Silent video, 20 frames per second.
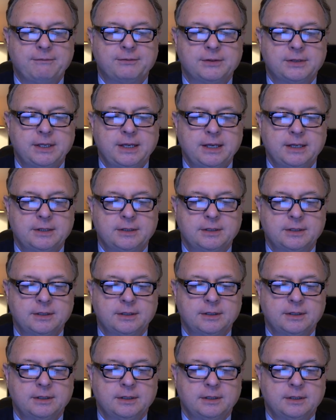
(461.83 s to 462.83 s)
cent
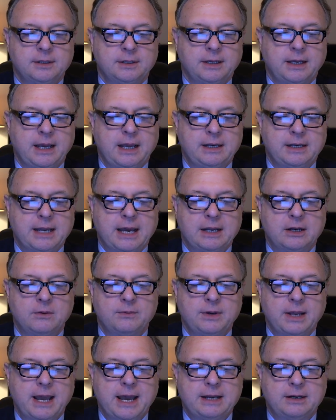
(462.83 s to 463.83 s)
at
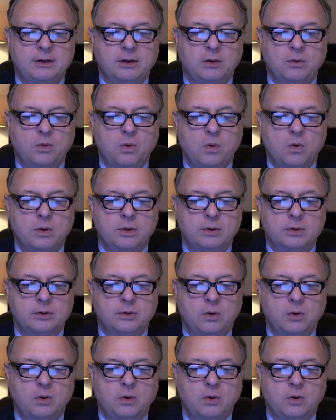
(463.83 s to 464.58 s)
909 and a quarter.